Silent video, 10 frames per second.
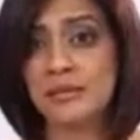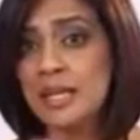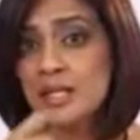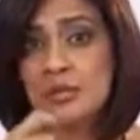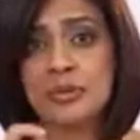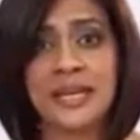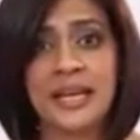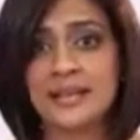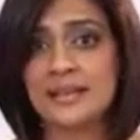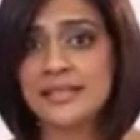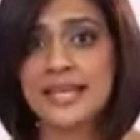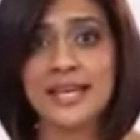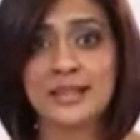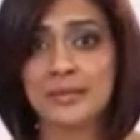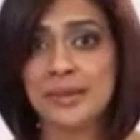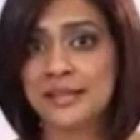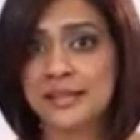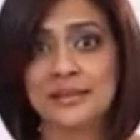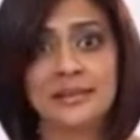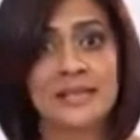Eat your banana, take the
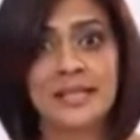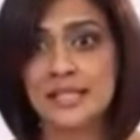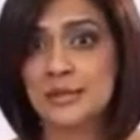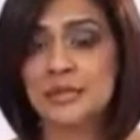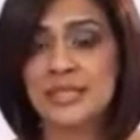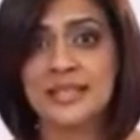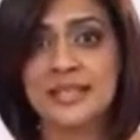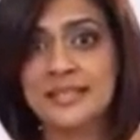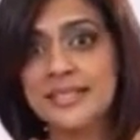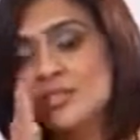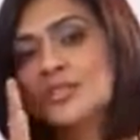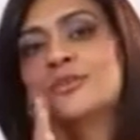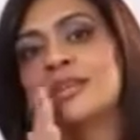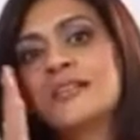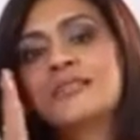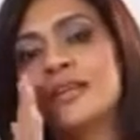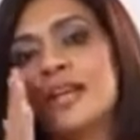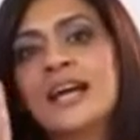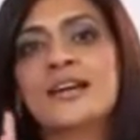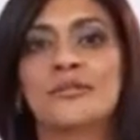peel, dip it in an essential oil if you
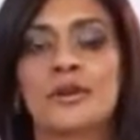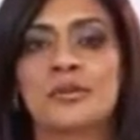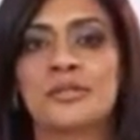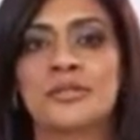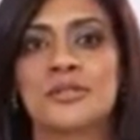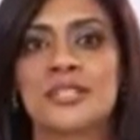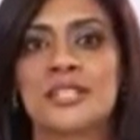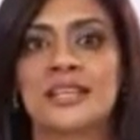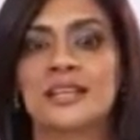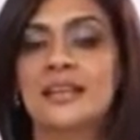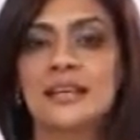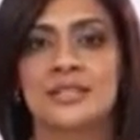like, rub it on your skin.